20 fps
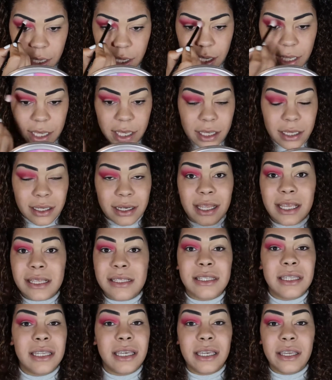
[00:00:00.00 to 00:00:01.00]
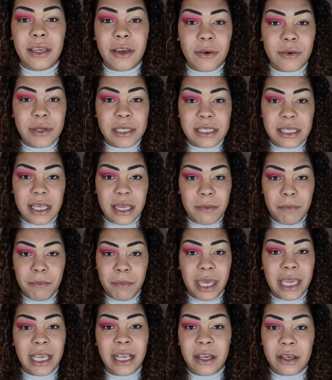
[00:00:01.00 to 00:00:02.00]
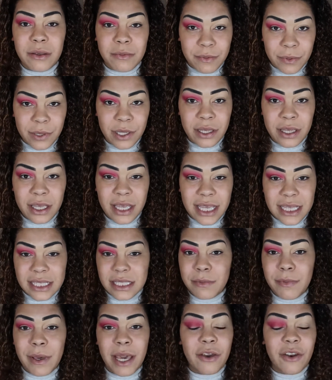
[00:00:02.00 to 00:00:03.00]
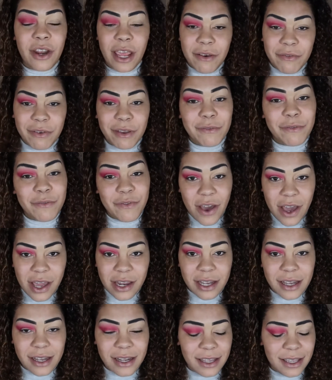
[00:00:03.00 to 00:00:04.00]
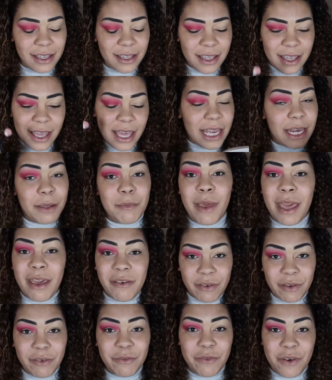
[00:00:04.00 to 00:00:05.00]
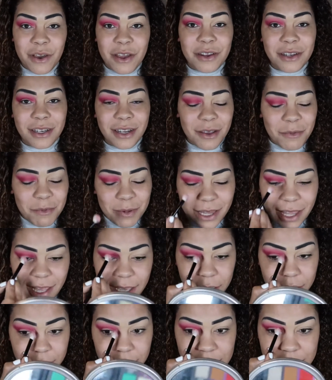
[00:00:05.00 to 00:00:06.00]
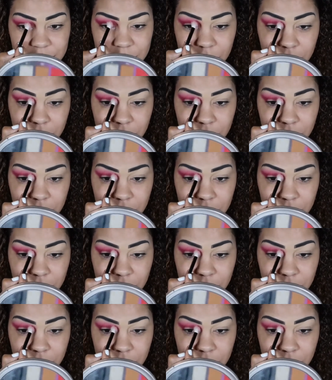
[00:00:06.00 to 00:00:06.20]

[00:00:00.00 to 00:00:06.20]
And as NIKKIE always said, makeup is about having fun, and I'm having fun applying this